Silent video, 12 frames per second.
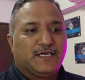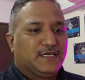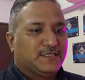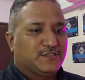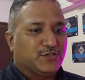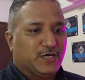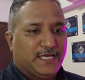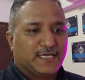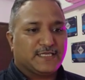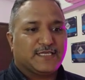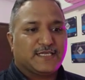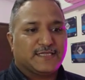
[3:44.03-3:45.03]
So
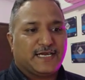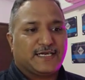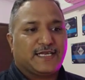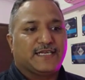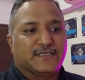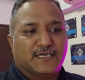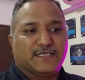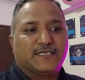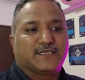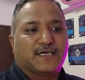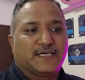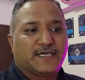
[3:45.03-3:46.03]
anything that can run as a
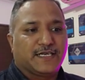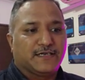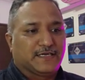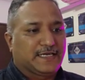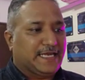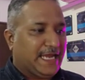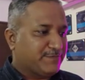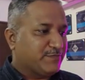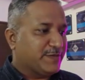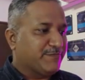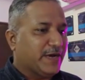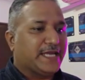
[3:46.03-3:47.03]
container can be
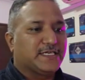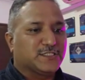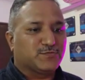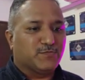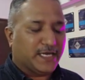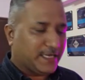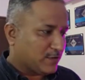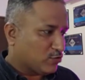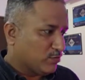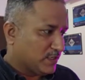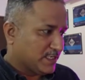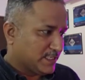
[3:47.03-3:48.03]
managed by
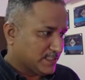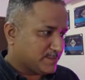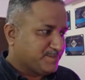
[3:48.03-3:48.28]
Kubernetes.